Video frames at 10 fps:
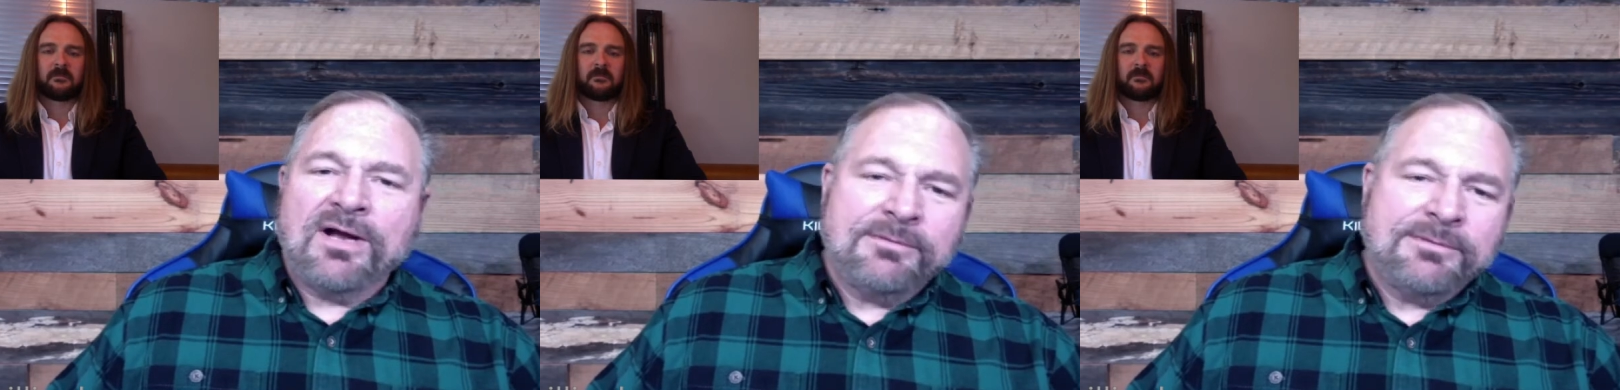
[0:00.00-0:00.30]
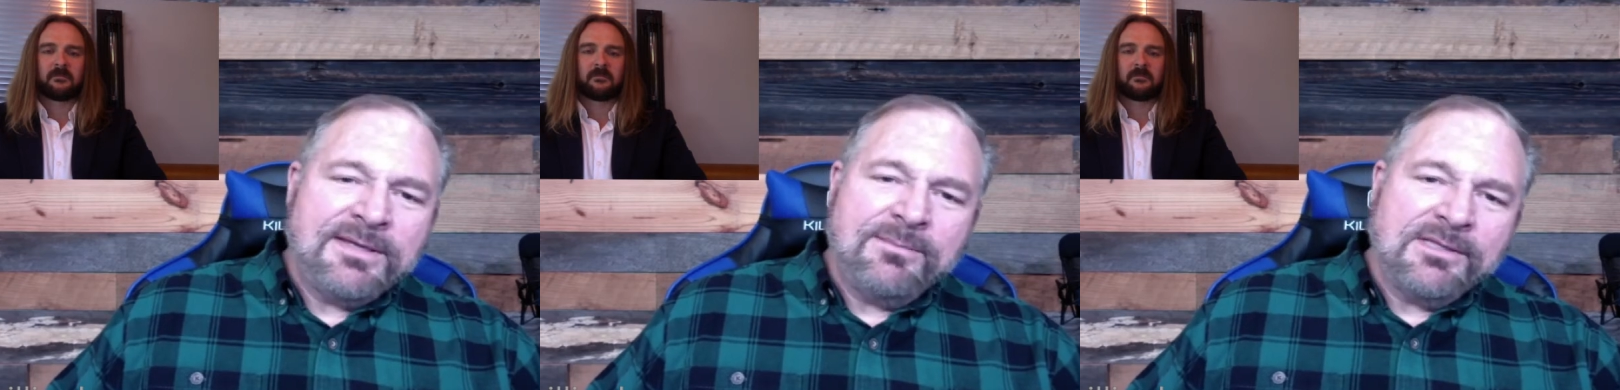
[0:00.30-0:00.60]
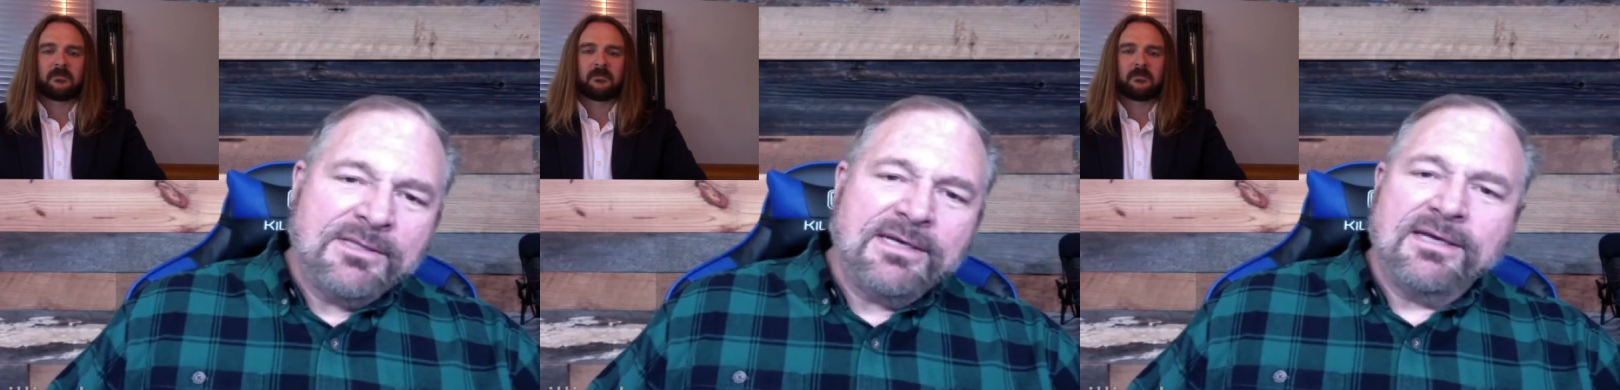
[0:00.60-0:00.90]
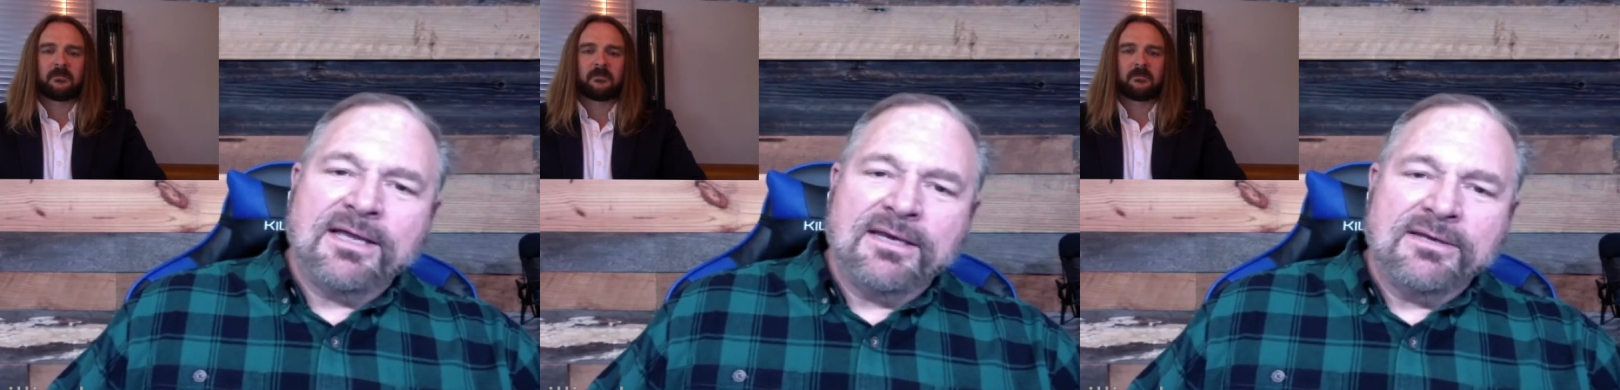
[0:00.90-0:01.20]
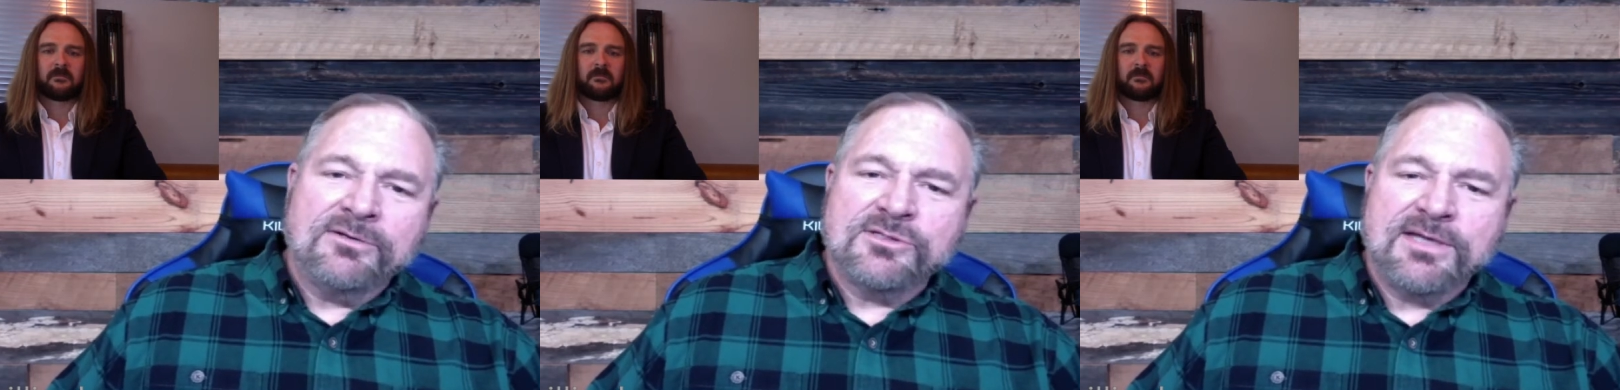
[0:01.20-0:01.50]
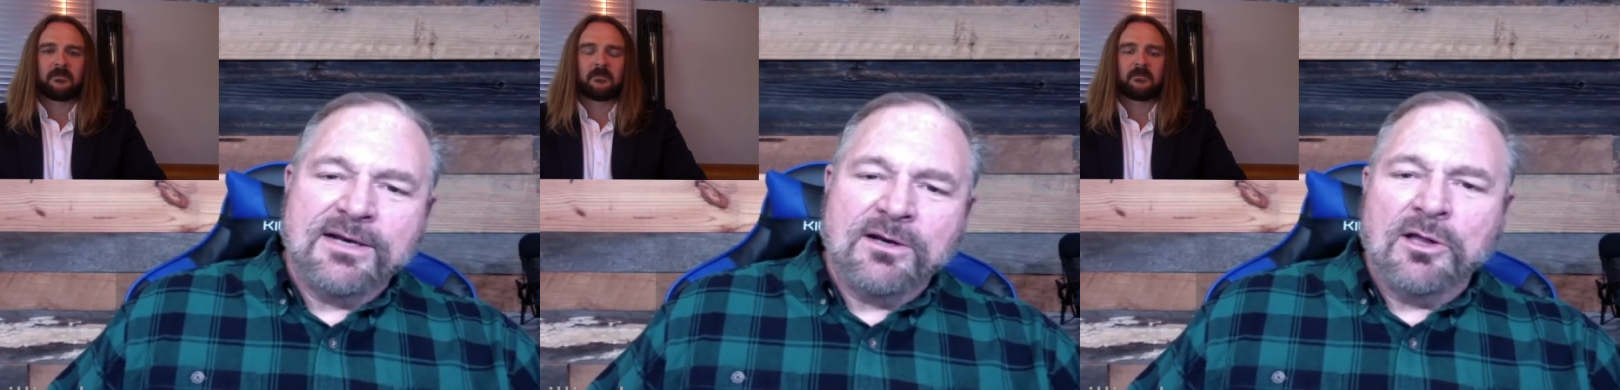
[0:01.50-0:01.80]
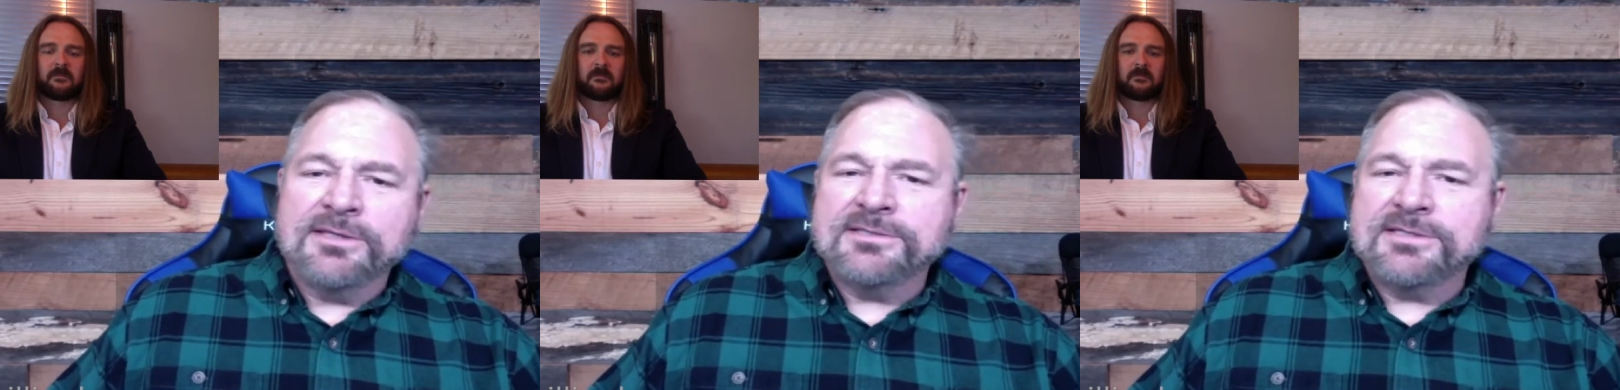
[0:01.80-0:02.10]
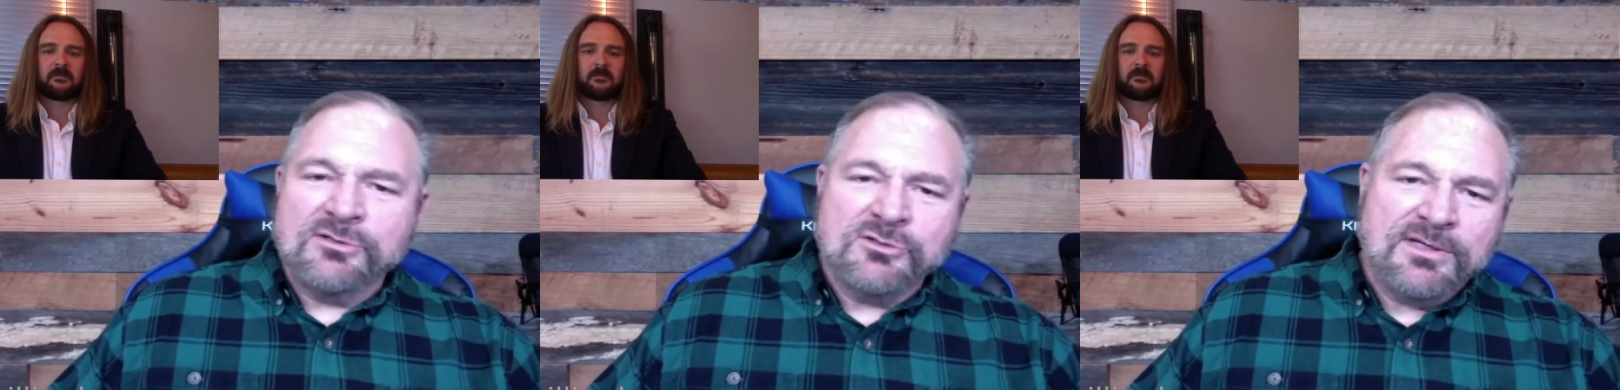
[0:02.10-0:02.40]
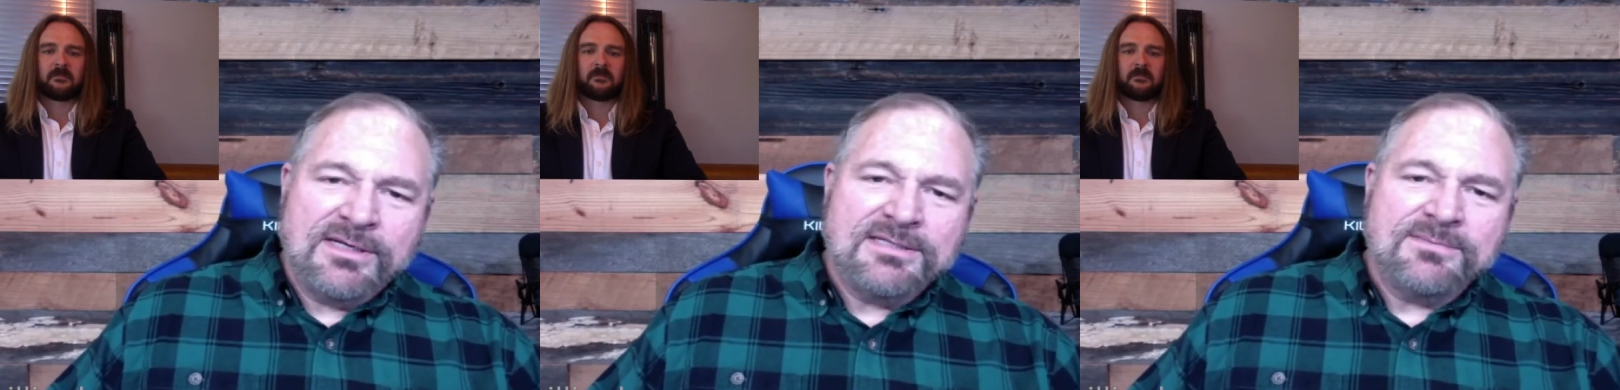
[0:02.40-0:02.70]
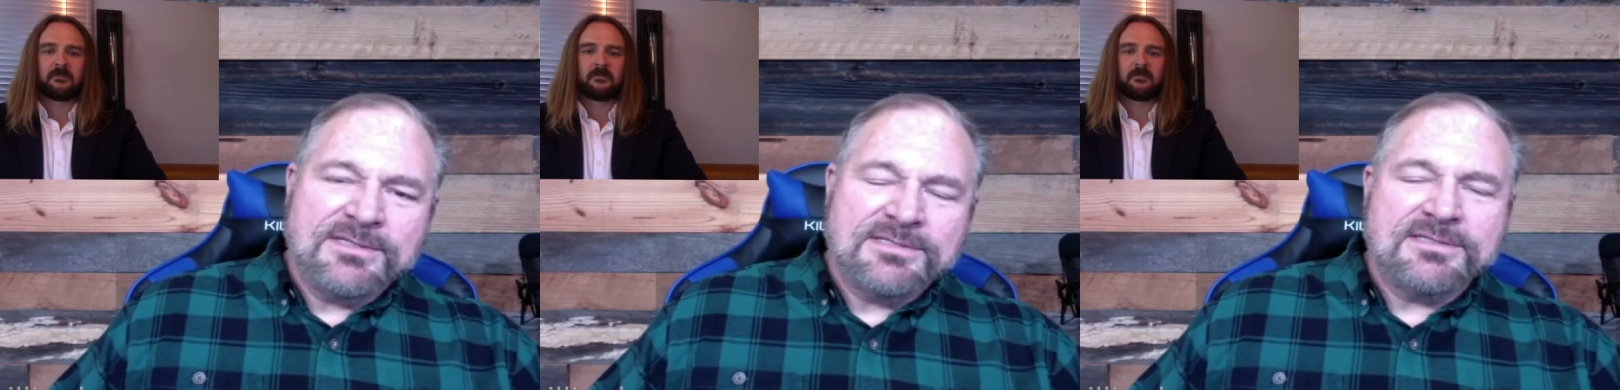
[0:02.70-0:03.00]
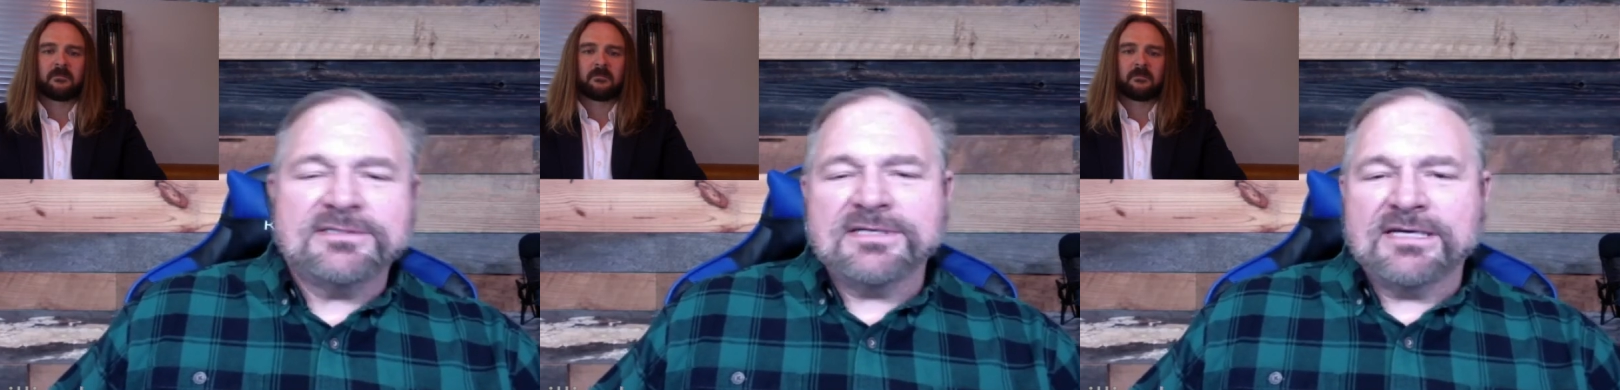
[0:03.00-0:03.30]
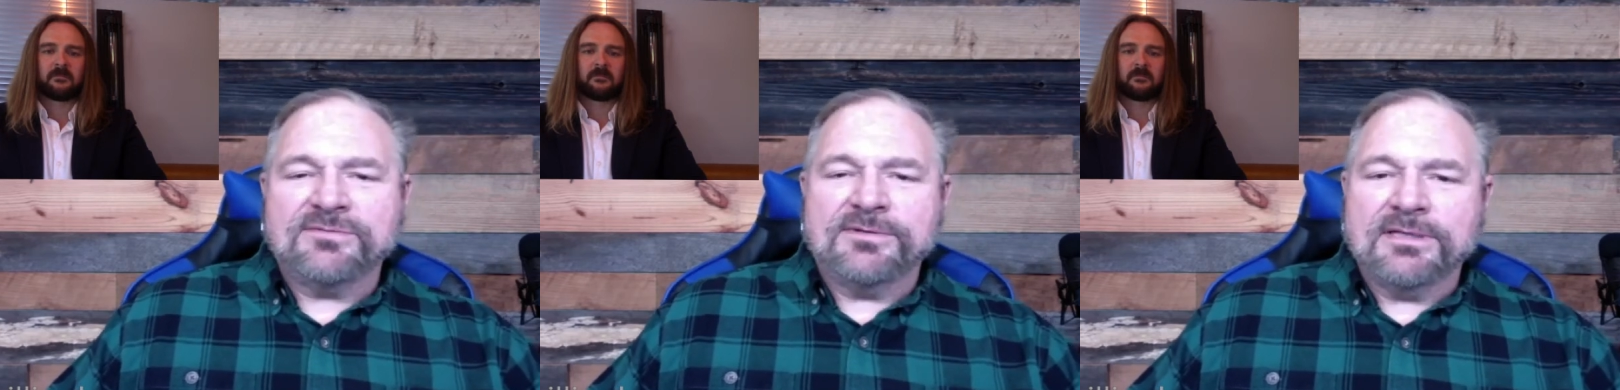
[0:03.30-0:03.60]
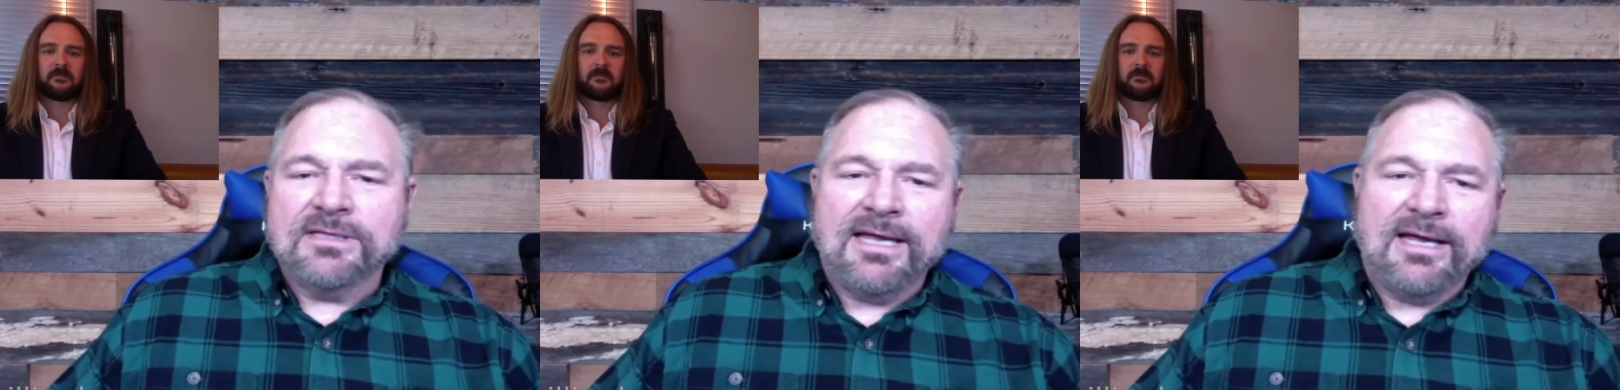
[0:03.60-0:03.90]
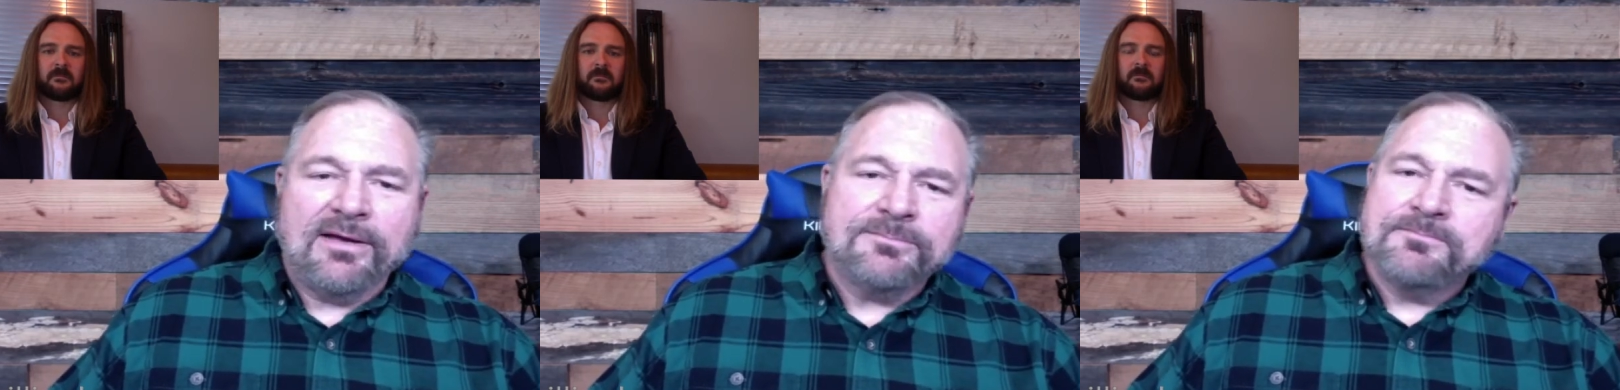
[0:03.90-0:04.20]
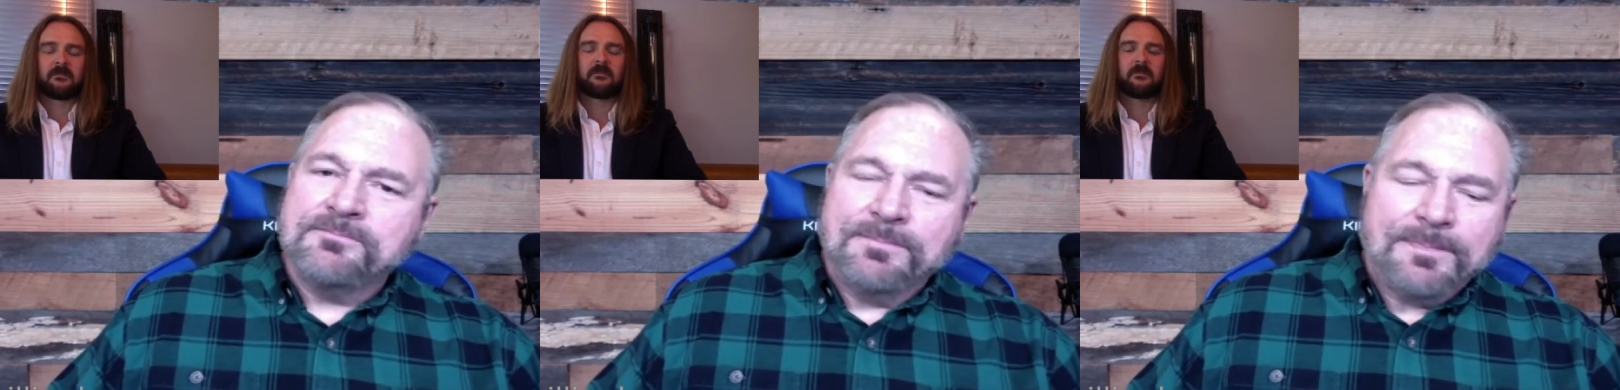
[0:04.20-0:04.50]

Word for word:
Speaker 1: problem, the ability to kind of understand all the skills you need to be successful in the cloud,